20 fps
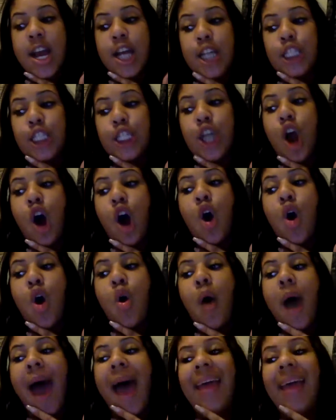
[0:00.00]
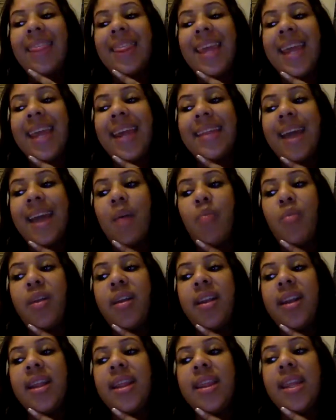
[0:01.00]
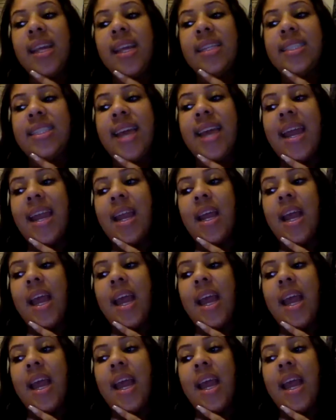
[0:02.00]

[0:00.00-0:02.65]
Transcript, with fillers: So I think that one of the things that